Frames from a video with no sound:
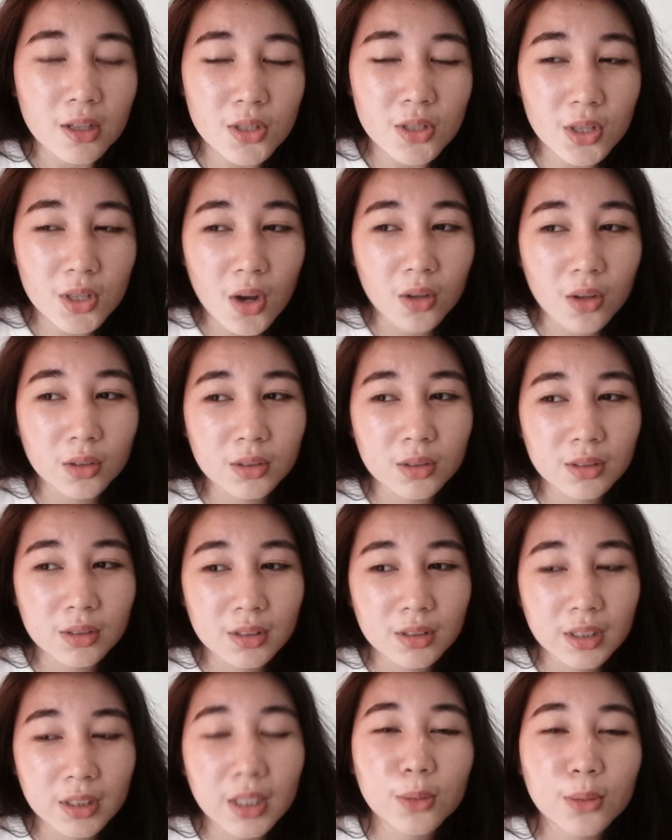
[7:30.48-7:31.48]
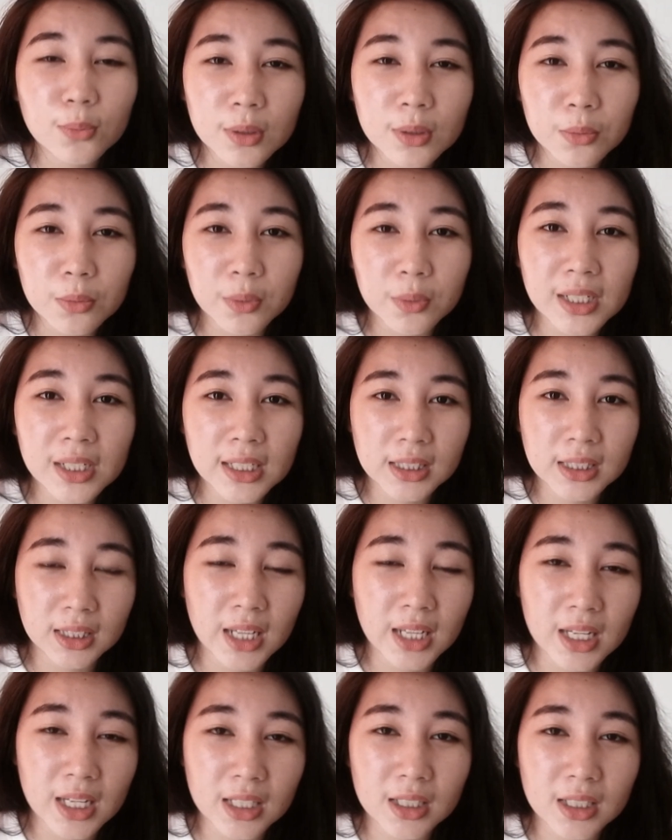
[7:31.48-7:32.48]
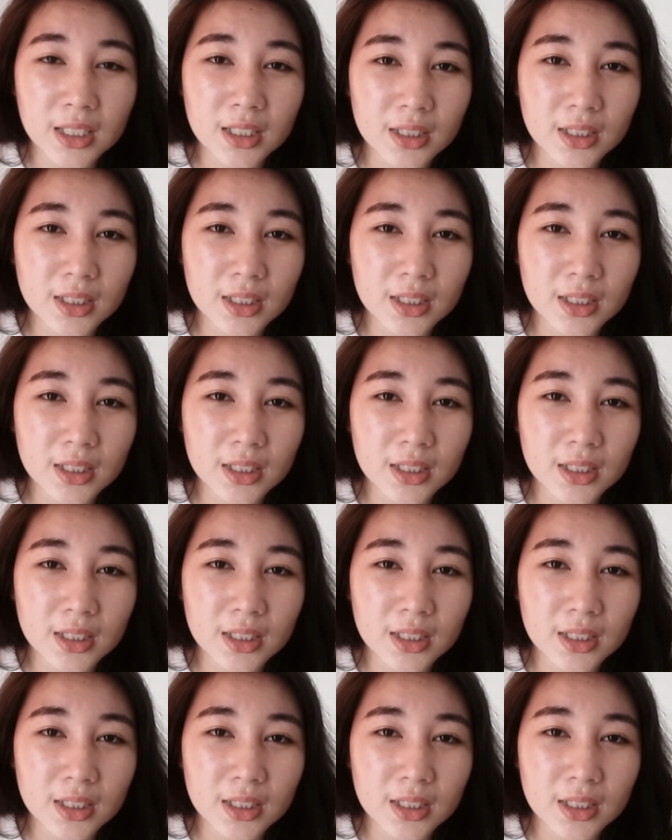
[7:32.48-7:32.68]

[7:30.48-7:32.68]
so it will really take